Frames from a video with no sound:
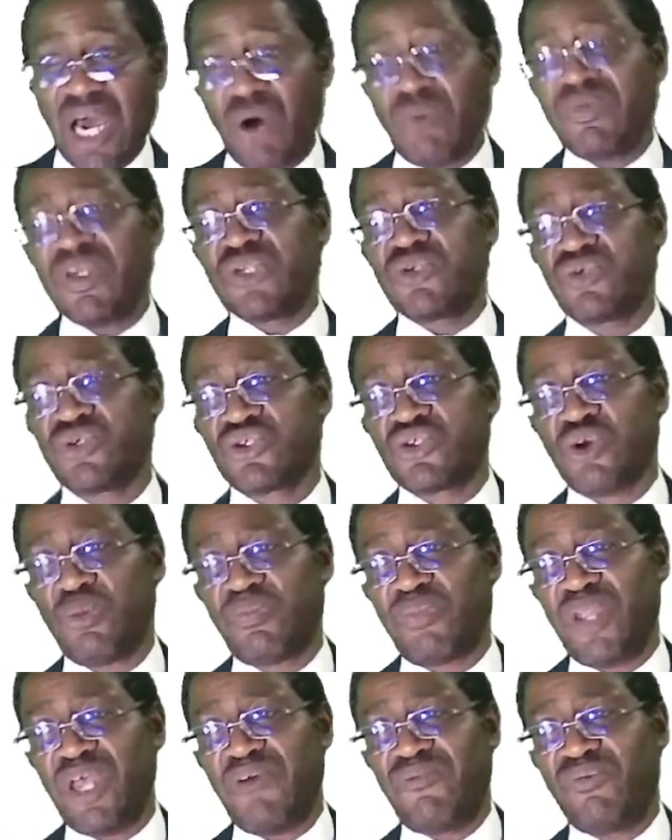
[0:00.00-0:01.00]
me to stop
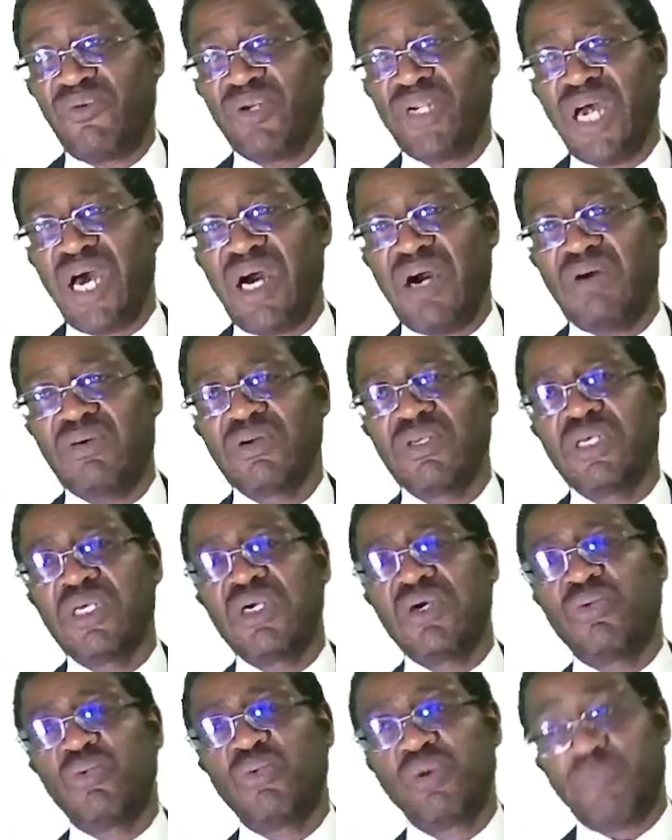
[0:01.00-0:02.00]
there for now.
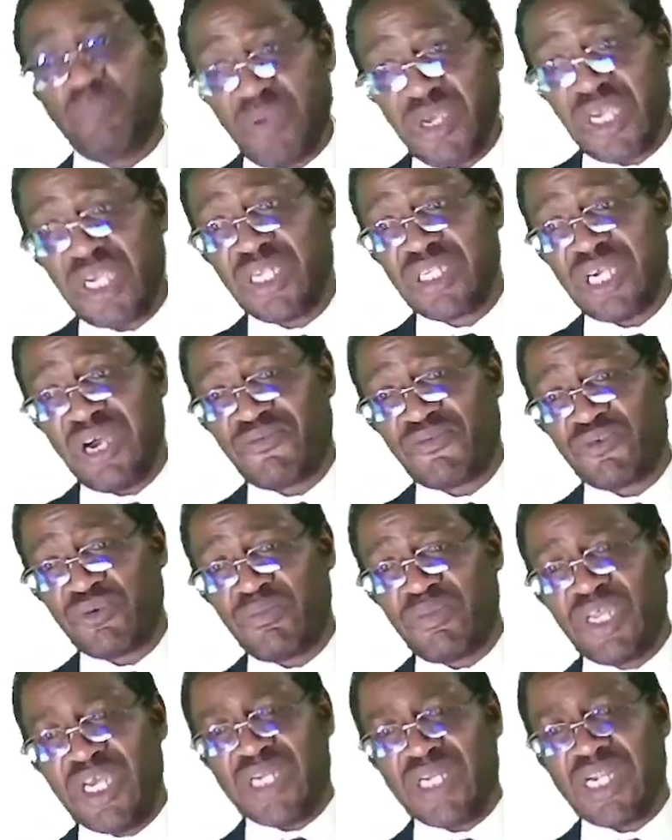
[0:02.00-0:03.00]
We pick it up from
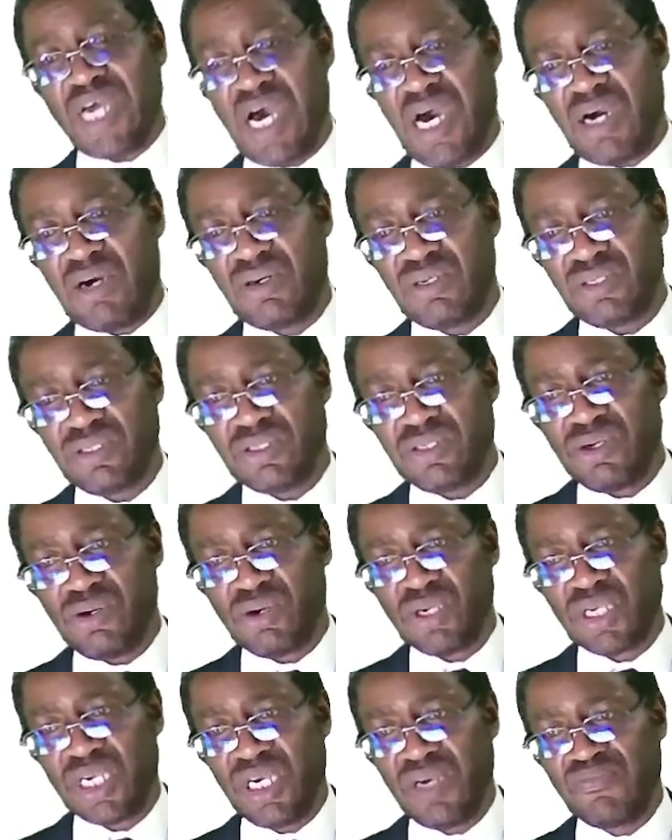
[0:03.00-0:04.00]
there now.
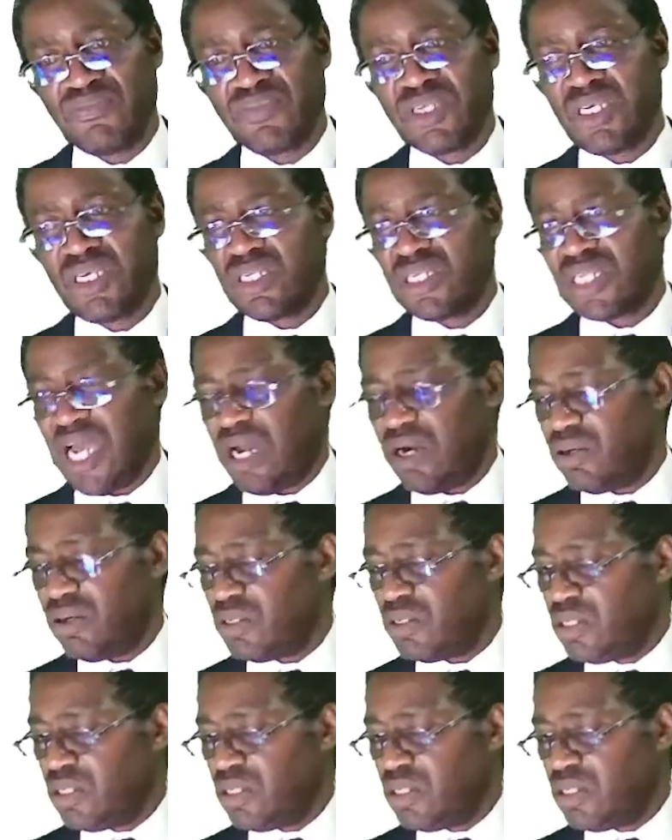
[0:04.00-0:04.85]
Okay? Now,